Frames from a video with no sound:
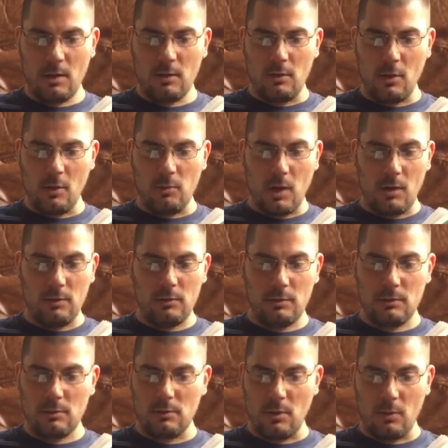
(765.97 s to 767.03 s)
No roads,
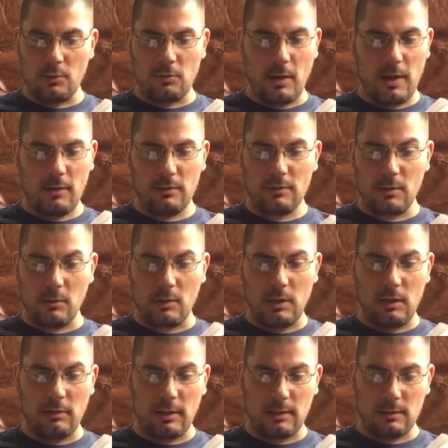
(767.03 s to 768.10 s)
no trails, no
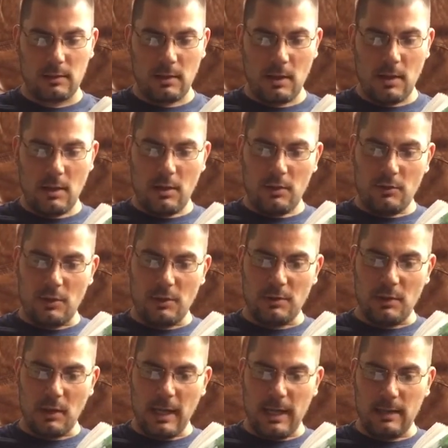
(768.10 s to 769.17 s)
clearings, just the
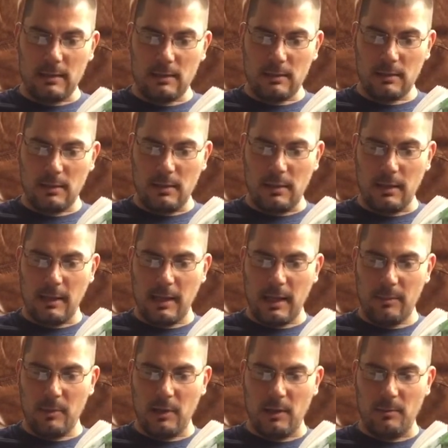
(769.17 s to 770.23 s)
lakes, and it came
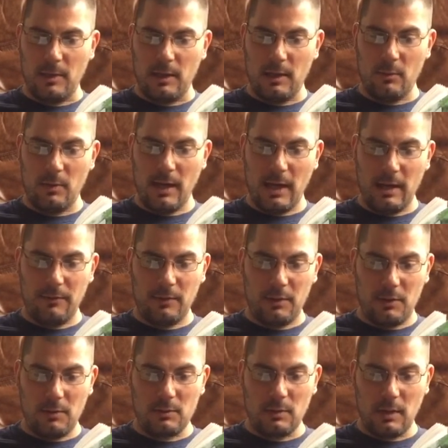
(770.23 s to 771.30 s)
to him that he would have to
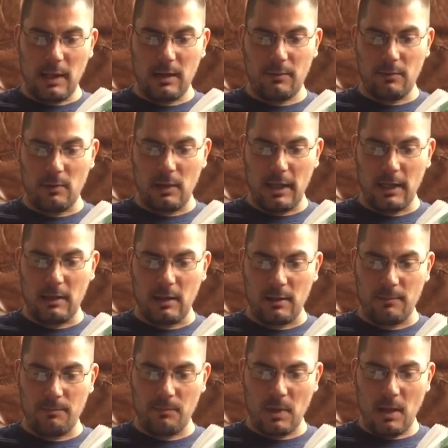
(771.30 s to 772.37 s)
use a lake for a landing.
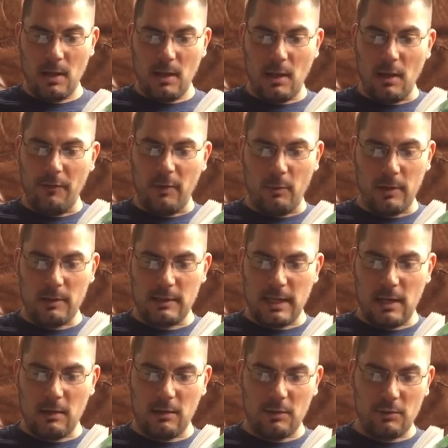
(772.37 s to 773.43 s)
If he went
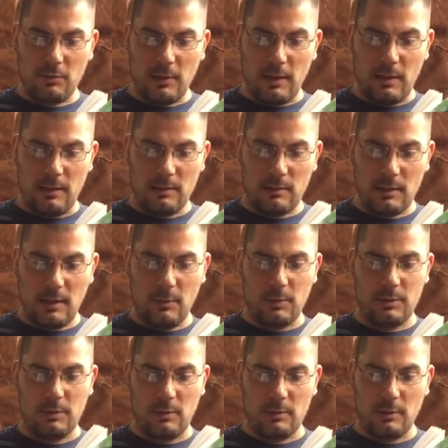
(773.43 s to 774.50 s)
down in the trees, he was
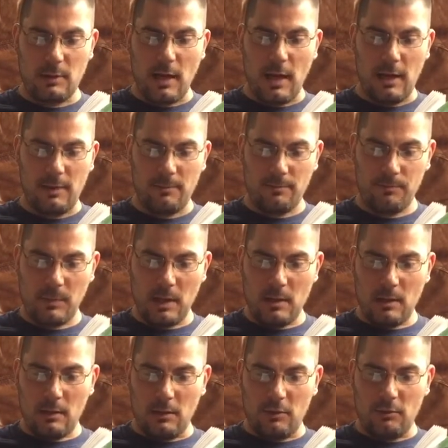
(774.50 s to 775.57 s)
certain to die.
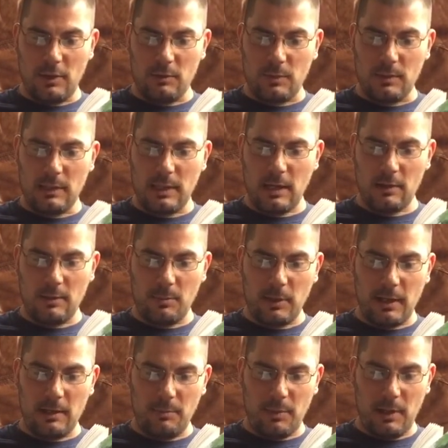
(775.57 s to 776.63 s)
The trees would tear the plane
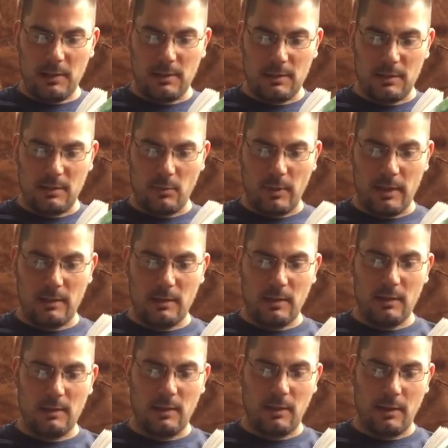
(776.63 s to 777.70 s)
to pieces as it went
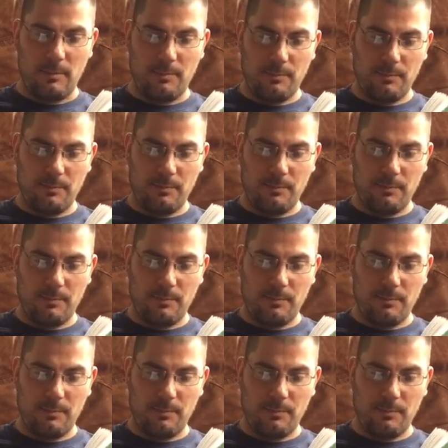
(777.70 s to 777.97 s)
into them.